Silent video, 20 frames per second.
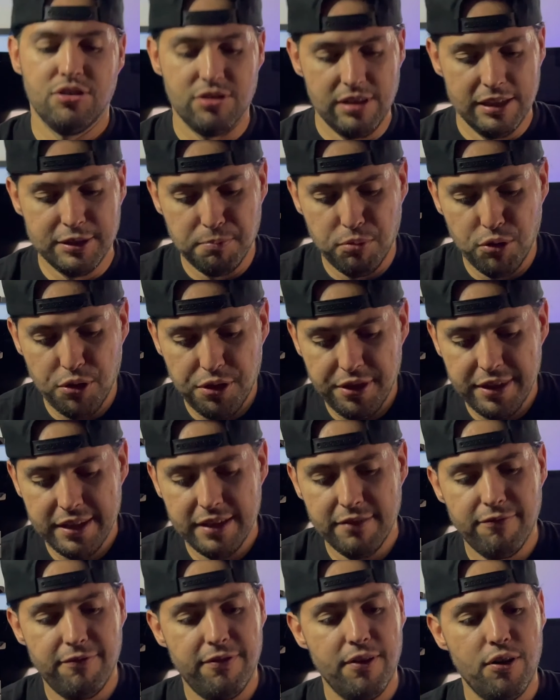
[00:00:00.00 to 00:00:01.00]
Let's put
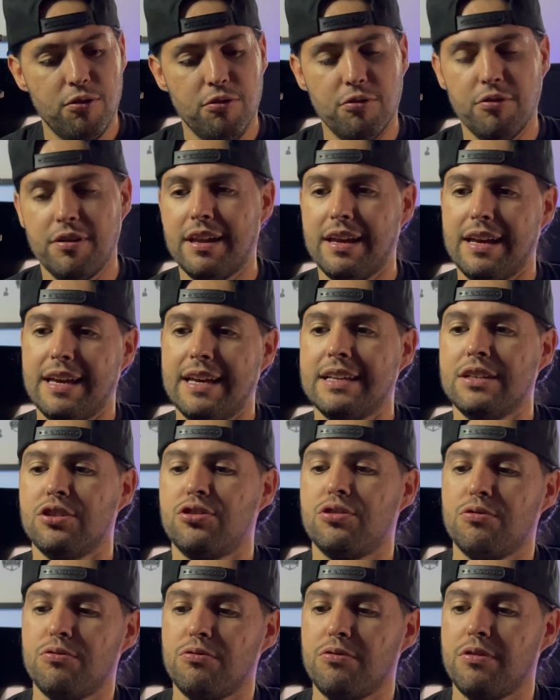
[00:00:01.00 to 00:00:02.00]
the phone
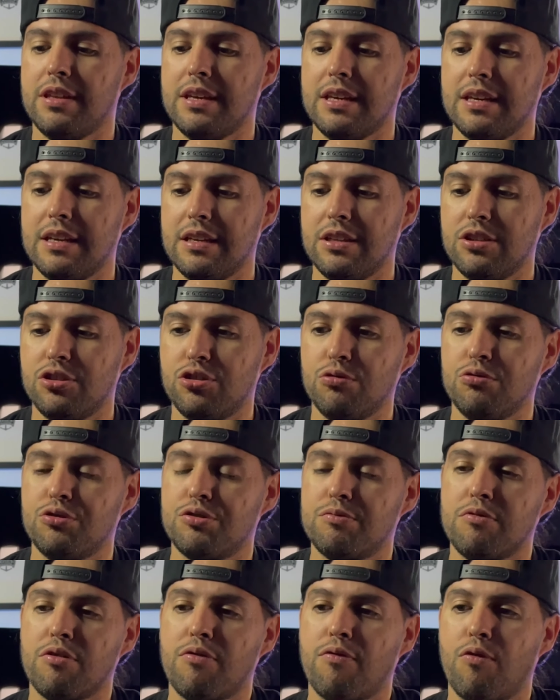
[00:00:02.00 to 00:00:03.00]
into the Zhiyun
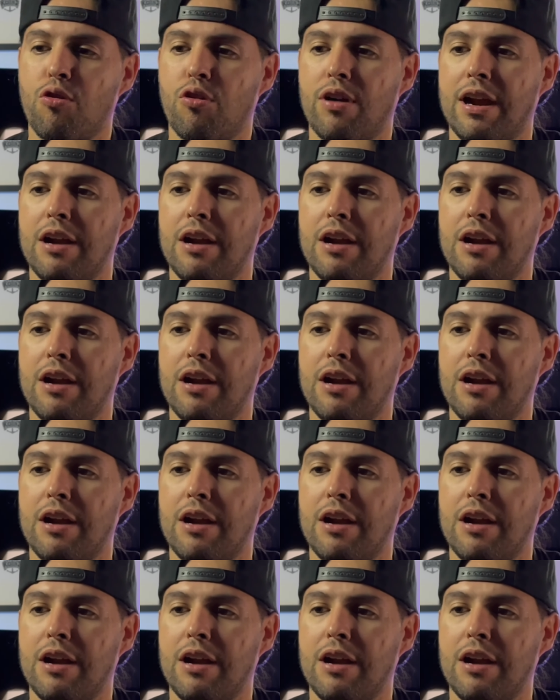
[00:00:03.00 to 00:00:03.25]
Smooth 4.